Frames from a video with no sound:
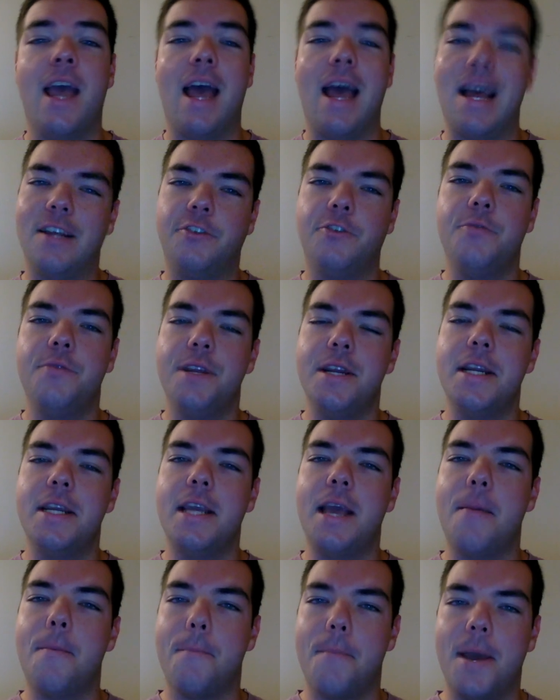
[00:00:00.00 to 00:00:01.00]
as you need to
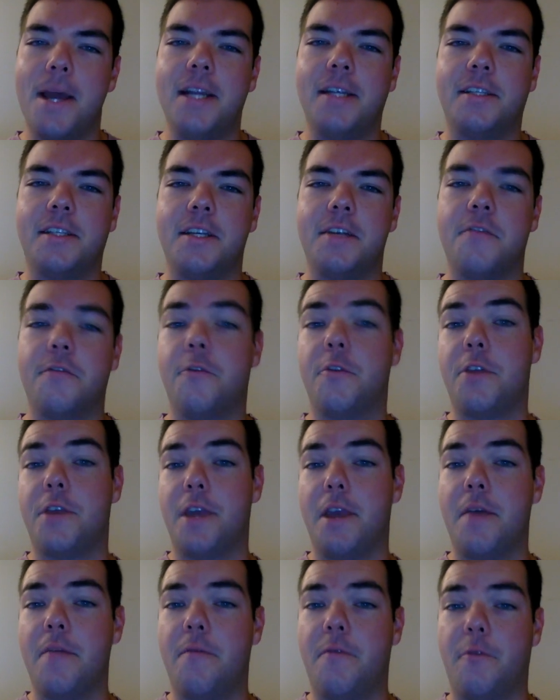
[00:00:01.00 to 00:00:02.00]
get medicine for the
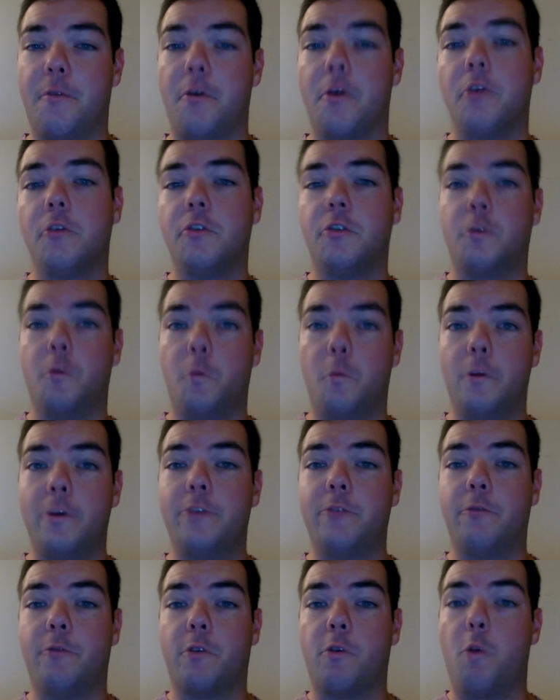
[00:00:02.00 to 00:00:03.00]
Ampharos,
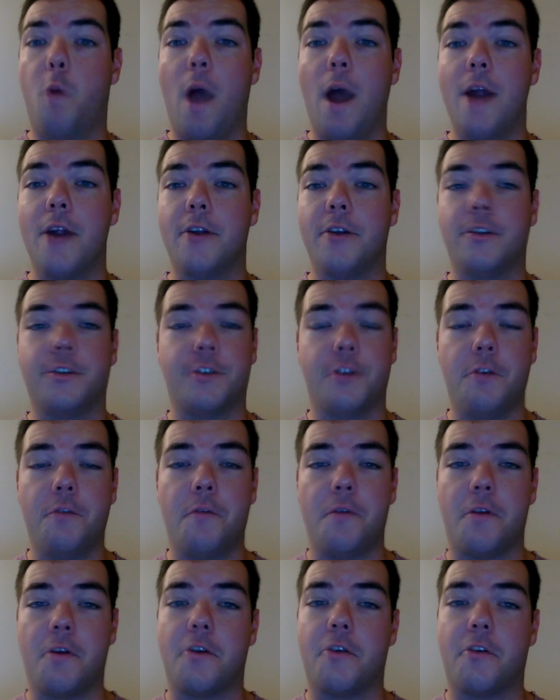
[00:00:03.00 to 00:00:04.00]
which requires
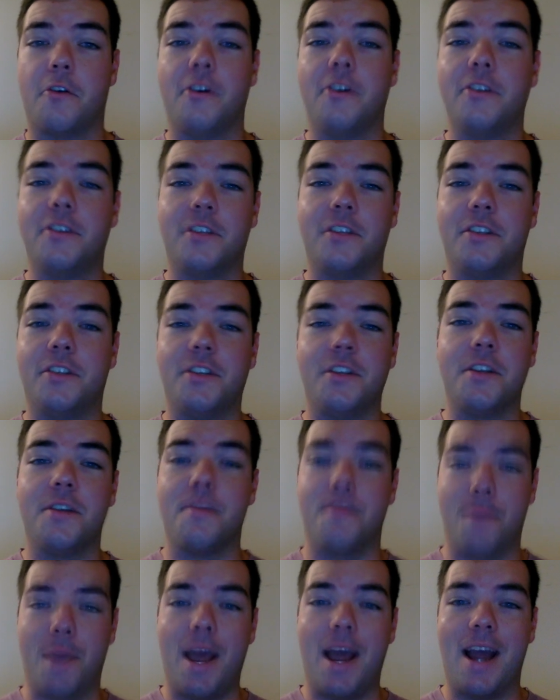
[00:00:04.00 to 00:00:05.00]
surfing across the sea
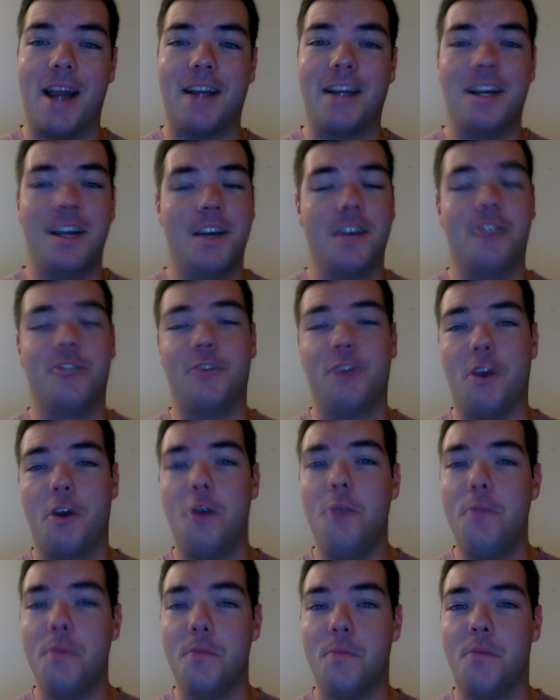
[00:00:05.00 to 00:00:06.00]
and back, so I
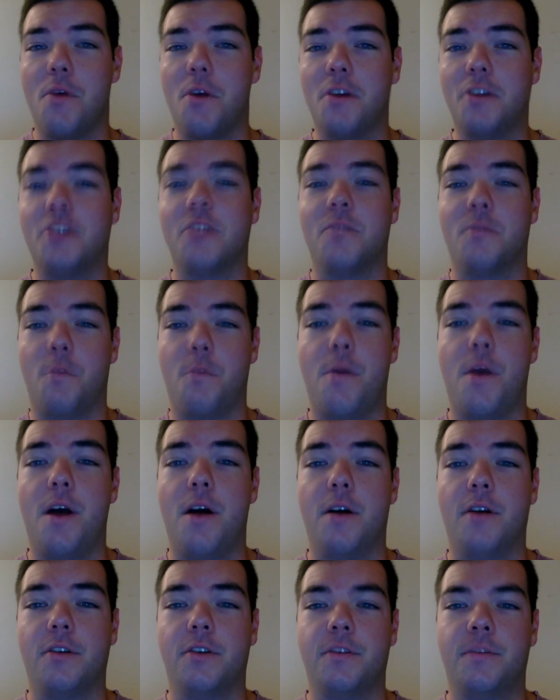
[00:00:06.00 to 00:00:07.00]
hope you brought some
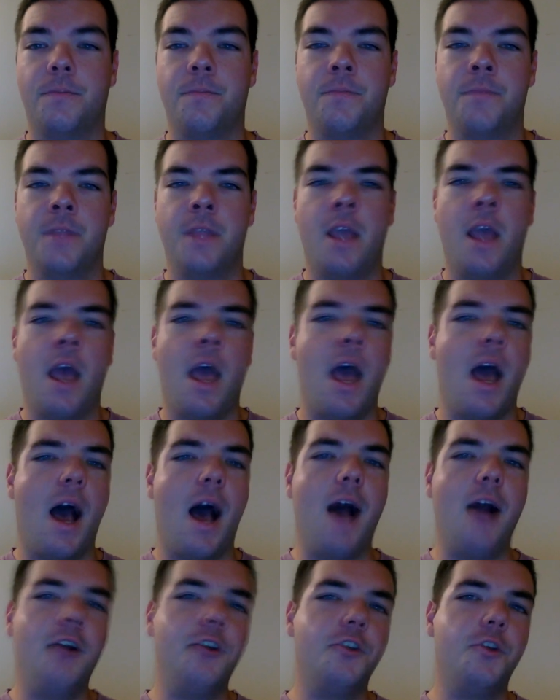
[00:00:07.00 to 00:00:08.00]
repels.
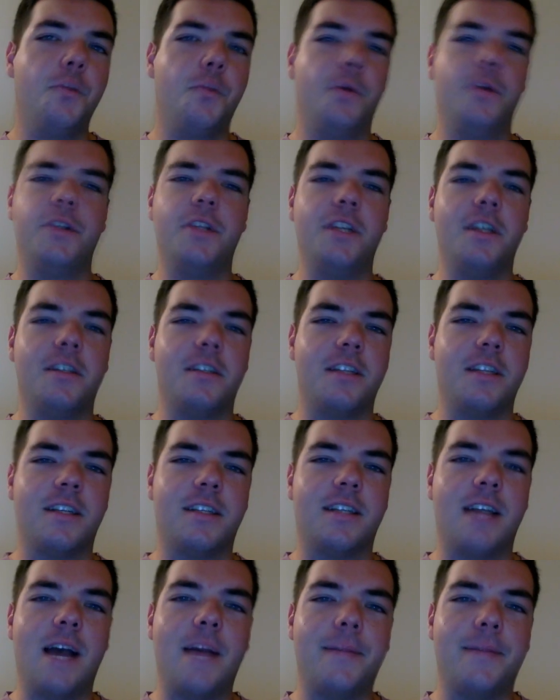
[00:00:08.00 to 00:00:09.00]
I also put this in the
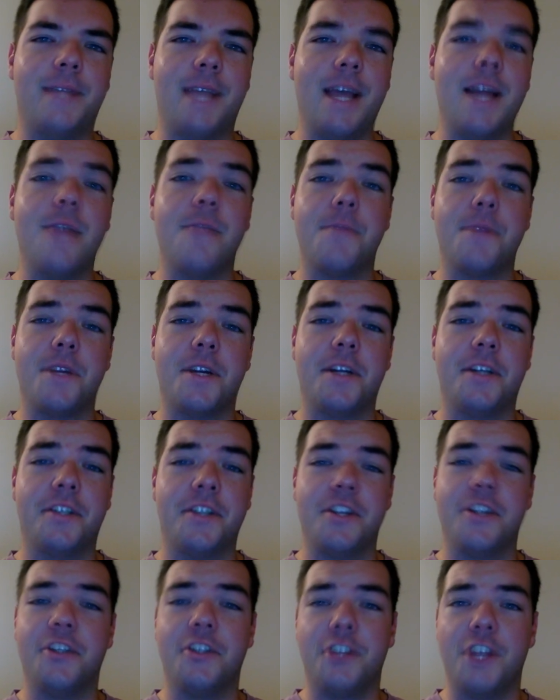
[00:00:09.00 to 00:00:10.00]
top 10 because
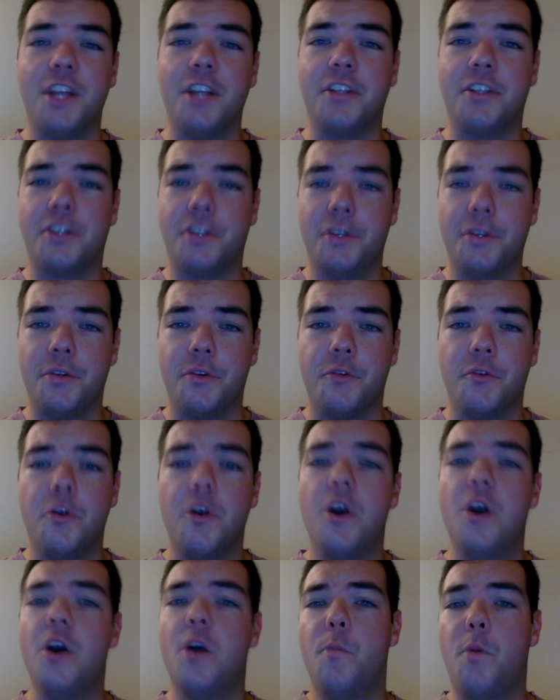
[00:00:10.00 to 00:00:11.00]
in Gen 2,
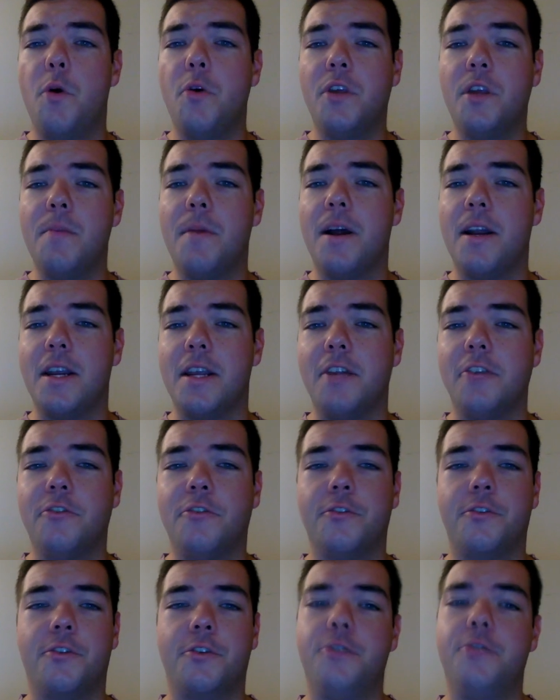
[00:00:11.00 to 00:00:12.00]
Pokemon
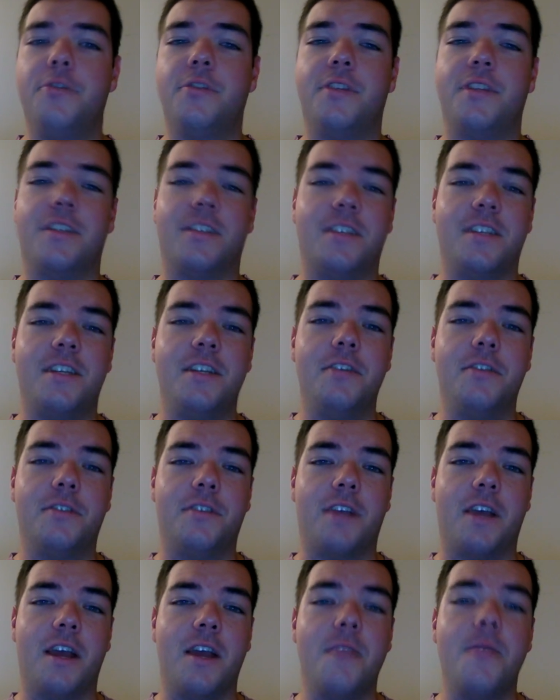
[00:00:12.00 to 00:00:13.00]
introduced the Steel
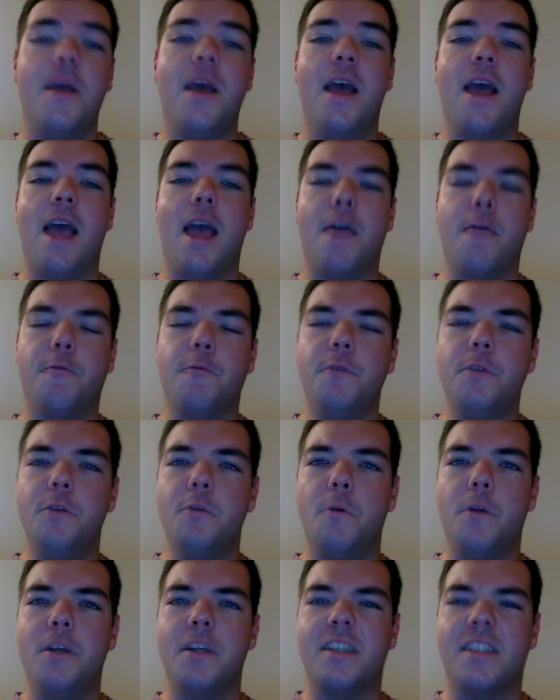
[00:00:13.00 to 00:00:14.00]
type and really
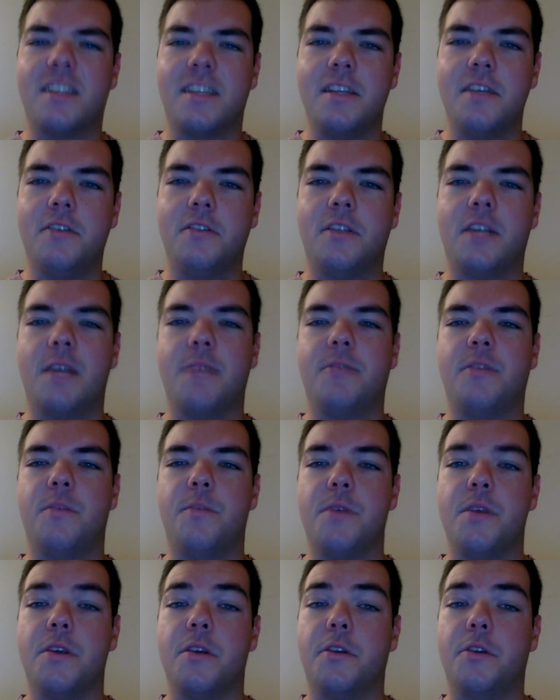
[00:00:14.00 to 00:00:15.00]
wanted Steel types to
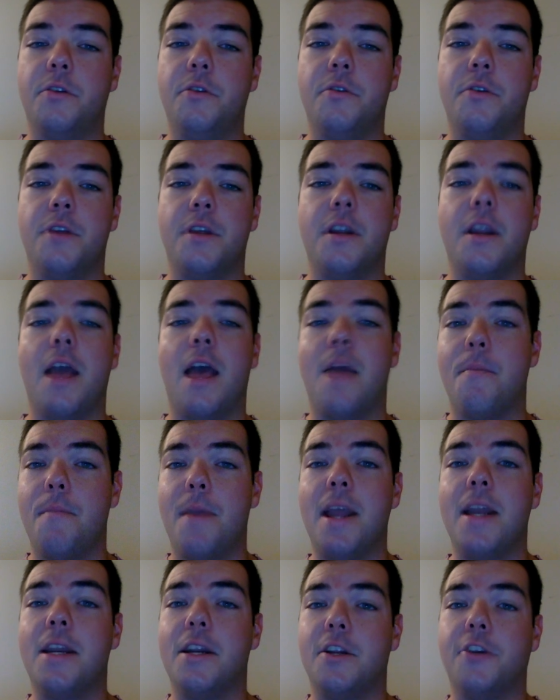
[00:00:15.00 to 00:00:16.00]
be included and
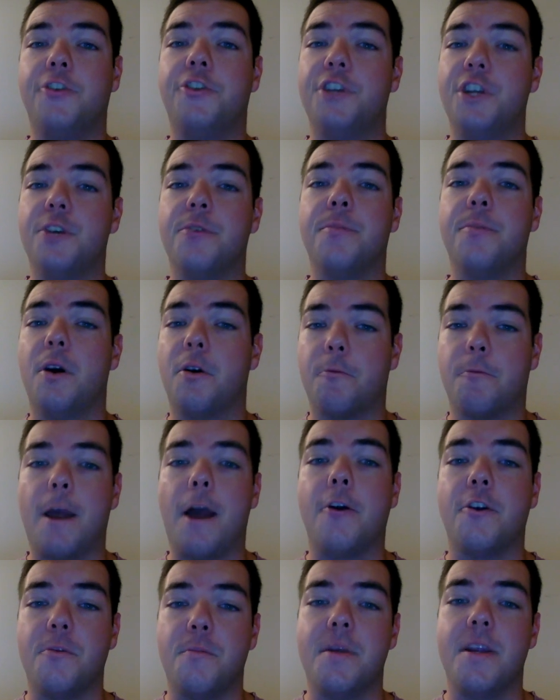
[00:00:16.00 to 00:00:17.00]
made it a gym
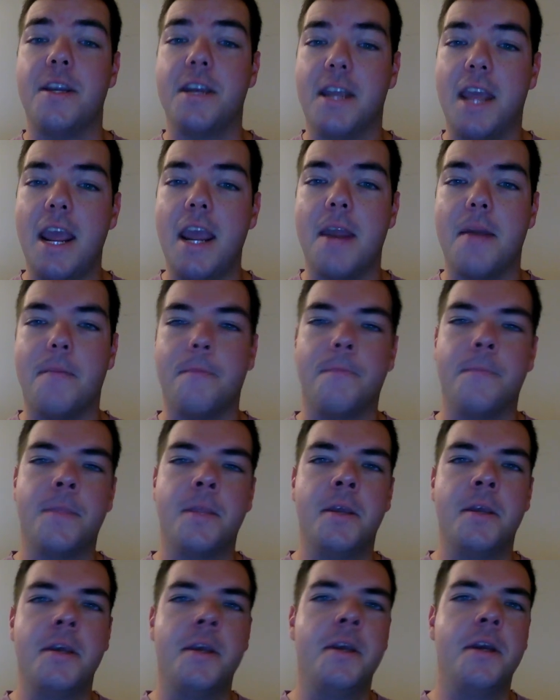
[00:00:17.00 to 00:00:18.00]
around mid-game.
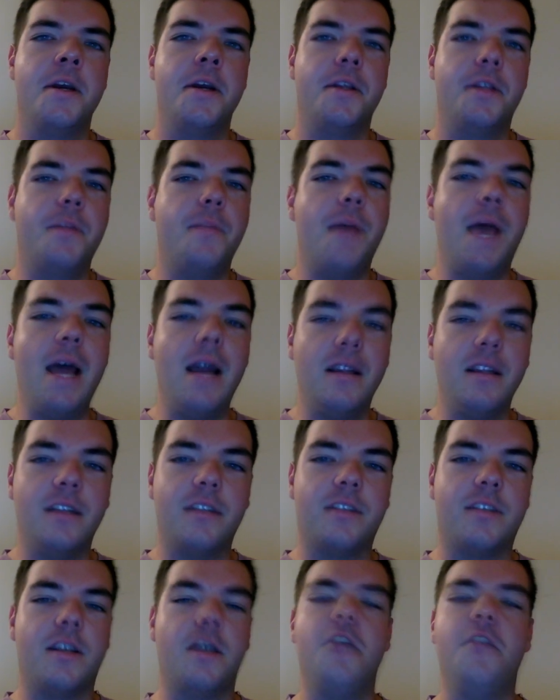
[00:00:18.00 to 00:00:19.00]
The battle
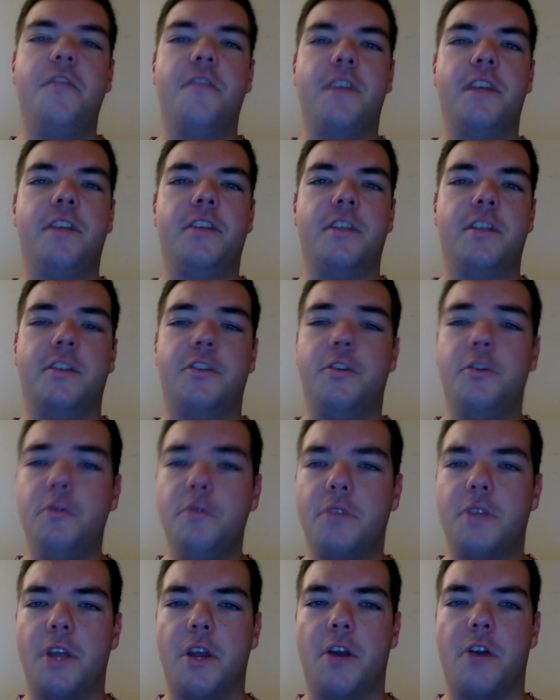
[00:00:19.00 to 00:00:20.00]
itself isn't
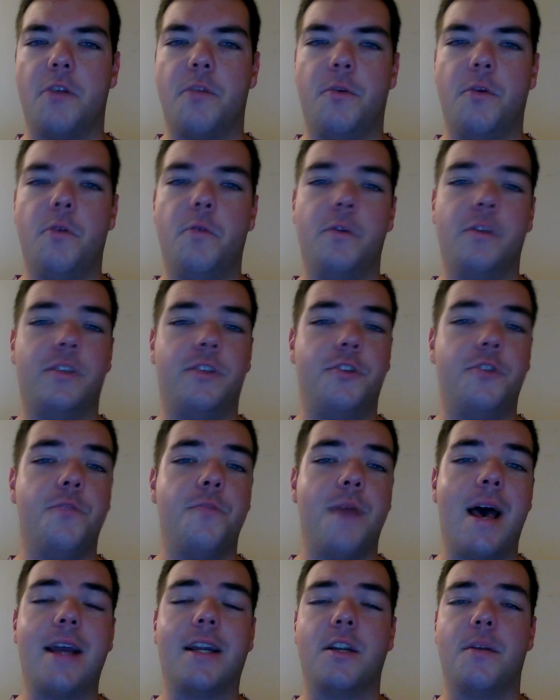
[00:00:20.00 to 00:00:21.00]
too terrible with two
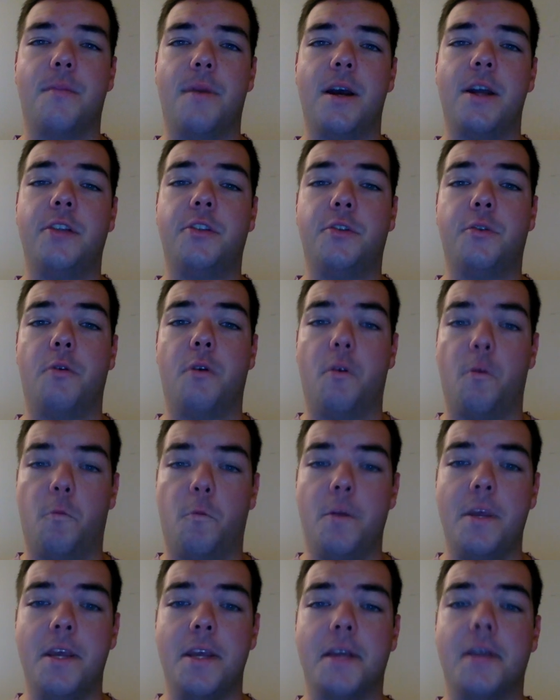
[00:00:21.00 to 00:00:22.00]
Magnemites who are
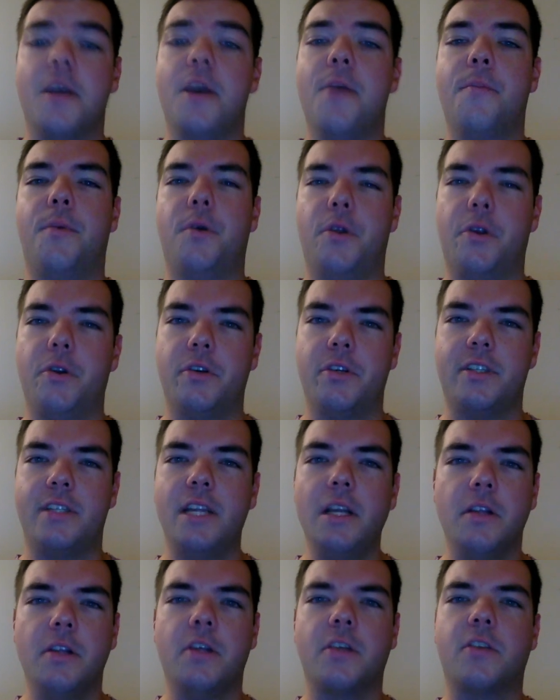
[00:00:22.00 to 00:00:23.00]
weak, but her
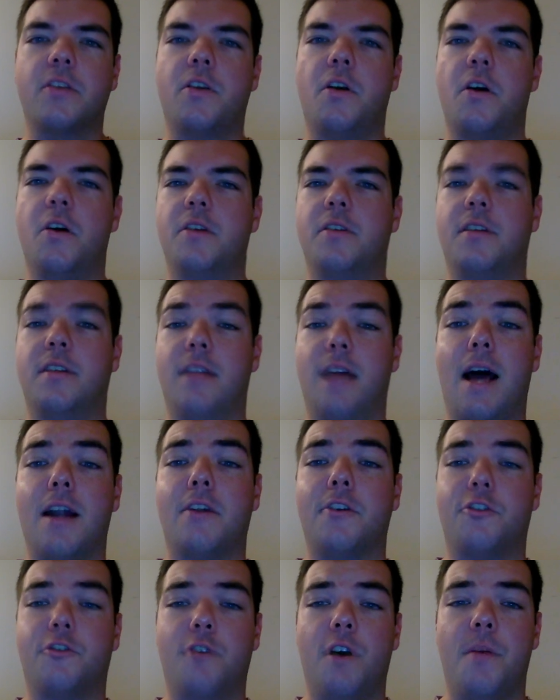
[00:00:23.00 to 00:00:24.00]
Steelix caused a lot
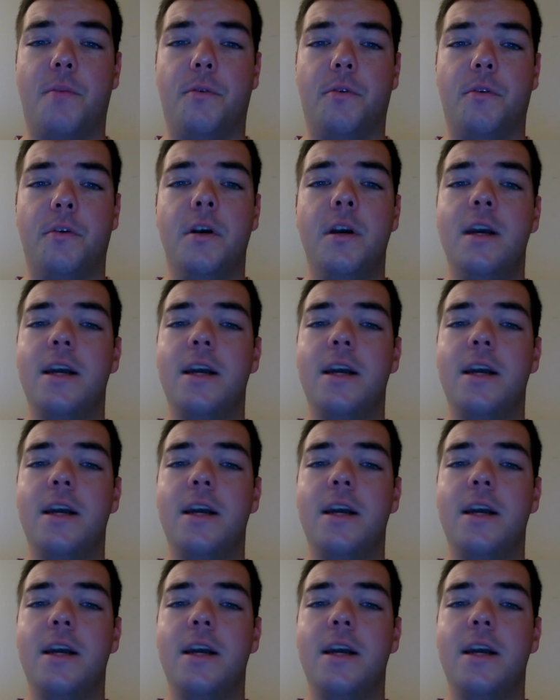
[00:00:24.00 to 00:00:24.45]
of trouble,